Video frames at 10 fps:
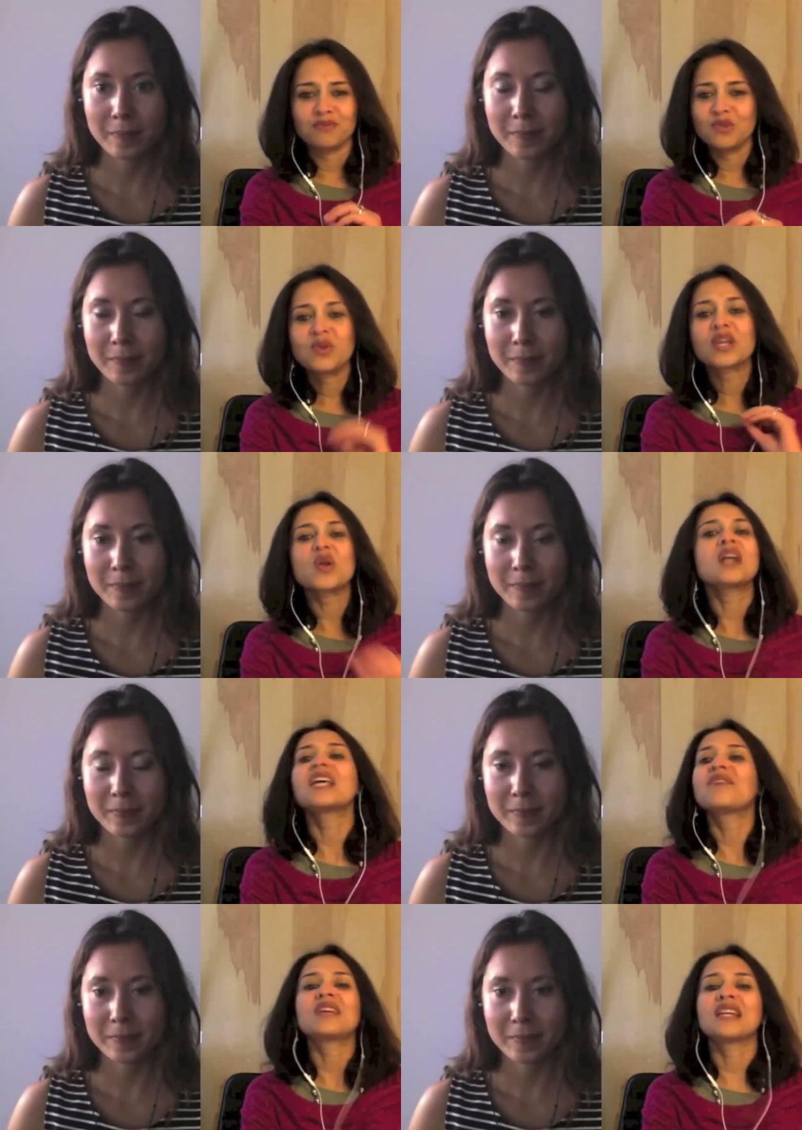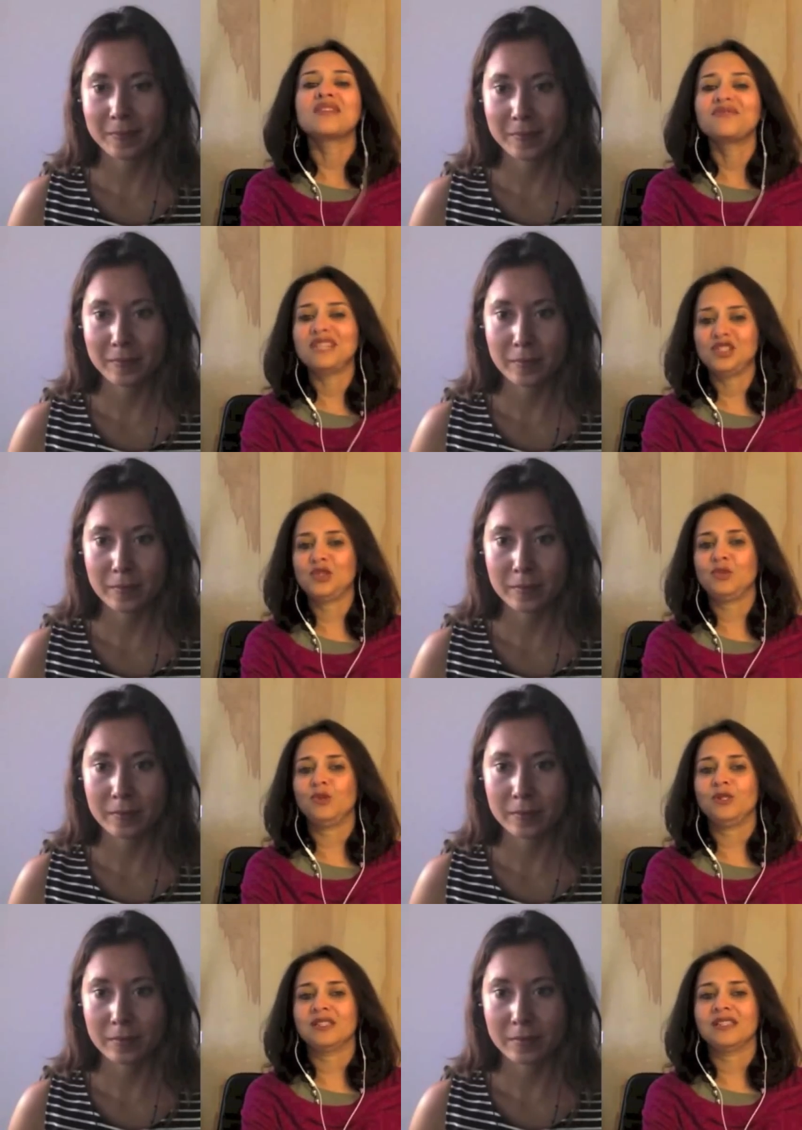Speaker 1: you cannot have enough
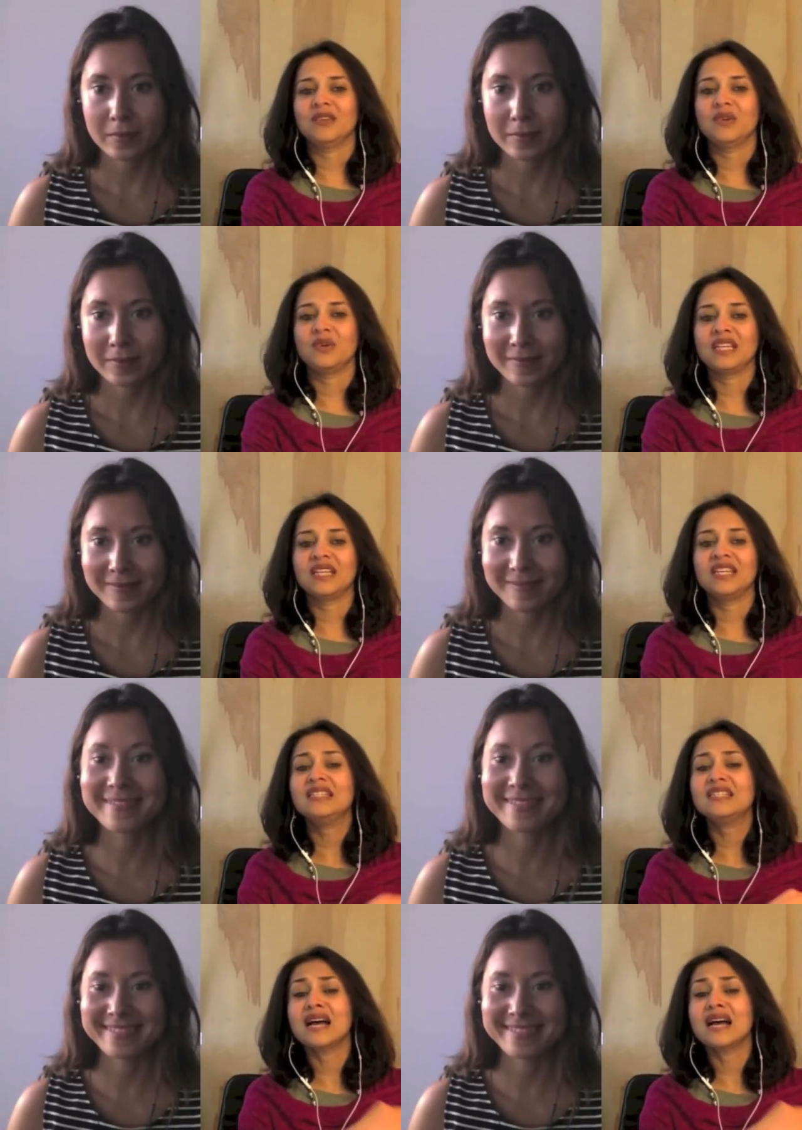vegetables. You know, mm-hmm.